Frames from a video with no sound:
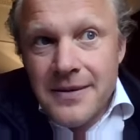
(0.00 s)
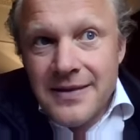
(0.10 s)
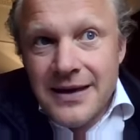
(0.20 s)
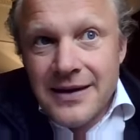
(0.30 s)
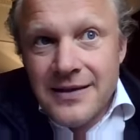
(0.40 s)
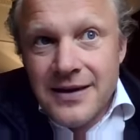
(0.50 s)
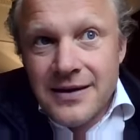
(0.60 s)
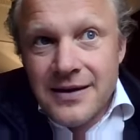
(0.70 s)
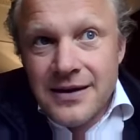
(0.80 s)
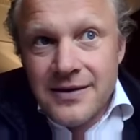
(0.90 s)

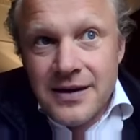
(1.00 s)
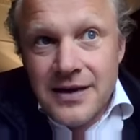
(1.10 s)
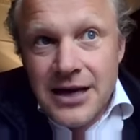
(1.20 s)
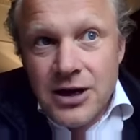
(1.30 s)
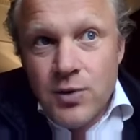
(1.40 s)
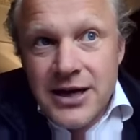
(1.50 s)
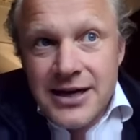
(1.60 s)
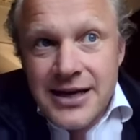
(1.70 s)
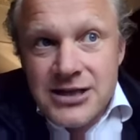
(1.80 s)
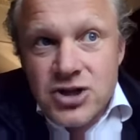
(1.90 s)
the
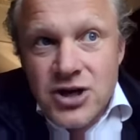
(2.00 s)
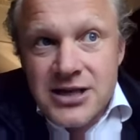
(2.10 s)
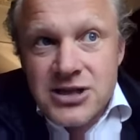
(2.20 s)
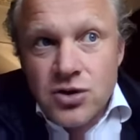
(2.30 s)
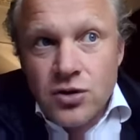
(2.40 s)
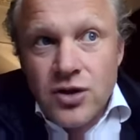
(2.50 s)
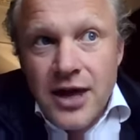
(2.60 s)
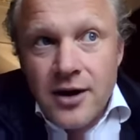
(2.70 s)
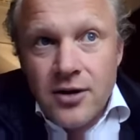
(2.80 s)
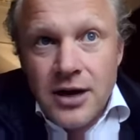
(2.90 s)
liquidity is just not
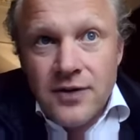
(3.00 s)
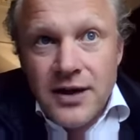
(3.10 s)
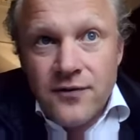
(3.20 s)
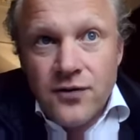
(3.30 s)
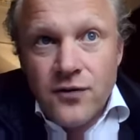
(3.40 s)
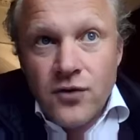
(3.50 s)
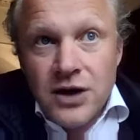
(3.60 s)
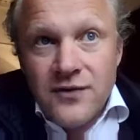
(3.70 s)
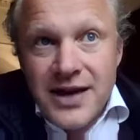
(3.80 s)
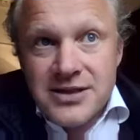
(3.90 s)
there, and therefore for
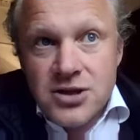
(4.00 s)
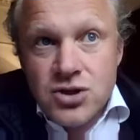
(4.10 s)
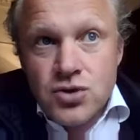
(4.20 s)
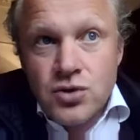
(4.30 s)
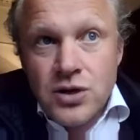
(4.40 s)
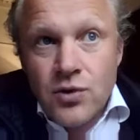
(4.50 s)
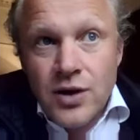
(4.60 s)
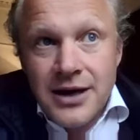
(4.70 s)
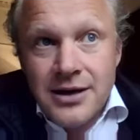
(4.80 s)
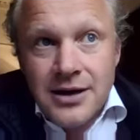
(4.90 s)
investors to go
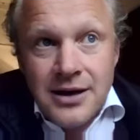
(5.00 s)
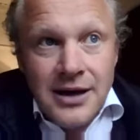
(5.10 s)
in